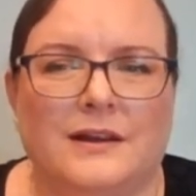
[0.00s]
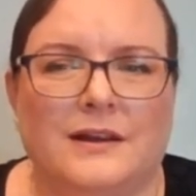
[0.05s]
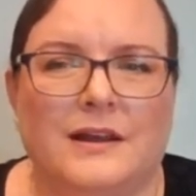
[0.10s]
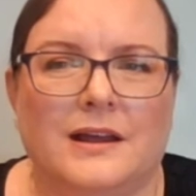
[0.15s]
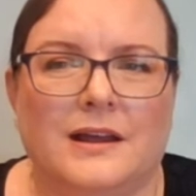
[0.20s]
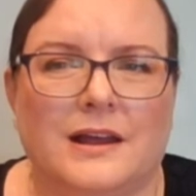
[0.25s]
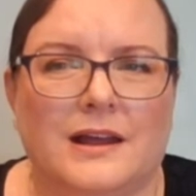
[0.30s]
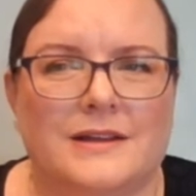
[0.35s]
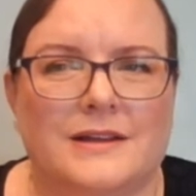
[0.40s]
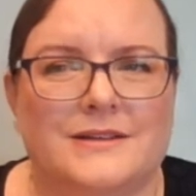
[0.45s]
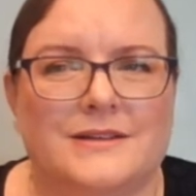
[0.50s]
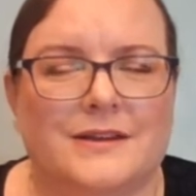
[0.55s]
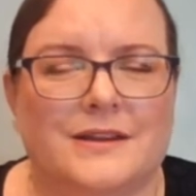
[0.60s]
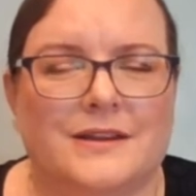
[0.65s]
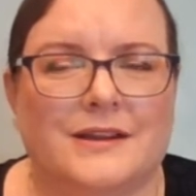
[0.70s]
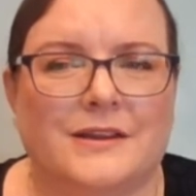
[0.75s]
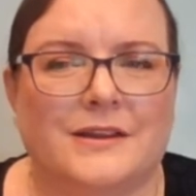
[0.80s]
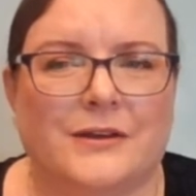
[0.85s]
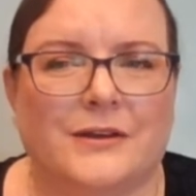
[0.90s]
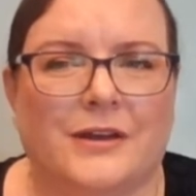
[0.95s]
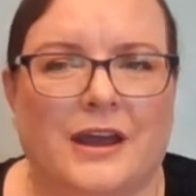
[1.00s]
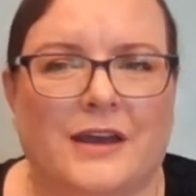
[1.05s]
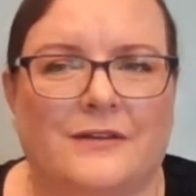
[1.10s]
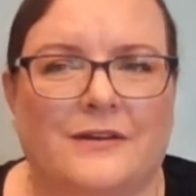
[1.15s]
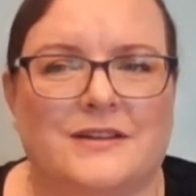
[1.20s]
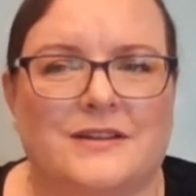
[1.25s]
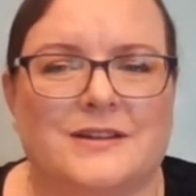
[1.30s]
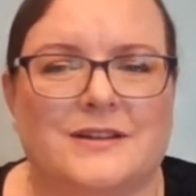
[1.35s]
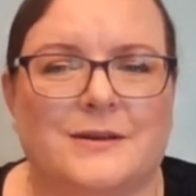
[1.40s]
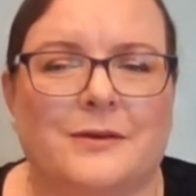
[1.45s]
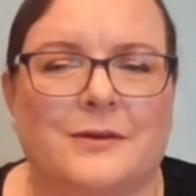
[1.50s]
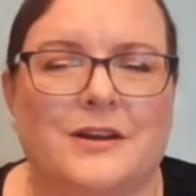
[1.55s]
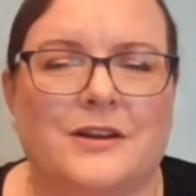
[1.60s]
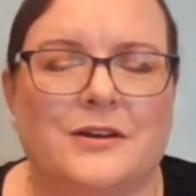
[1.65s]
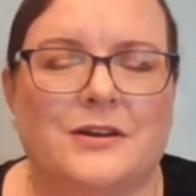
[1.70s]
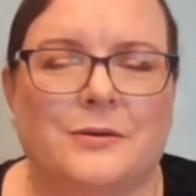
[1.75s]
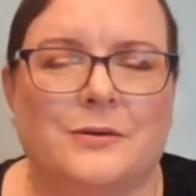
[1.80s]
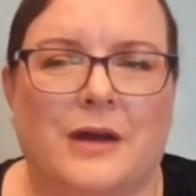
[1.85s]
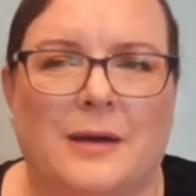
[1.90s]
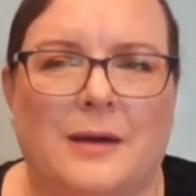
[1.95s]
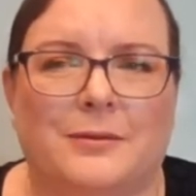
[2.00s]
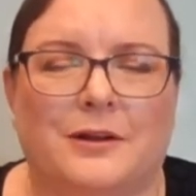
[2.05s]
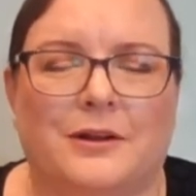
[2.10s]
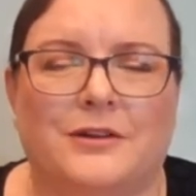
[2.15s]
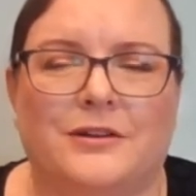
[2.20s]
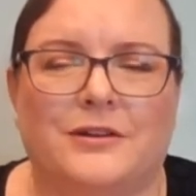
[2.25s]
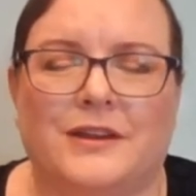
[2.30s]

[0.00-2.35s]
And so there you have it. So when you upload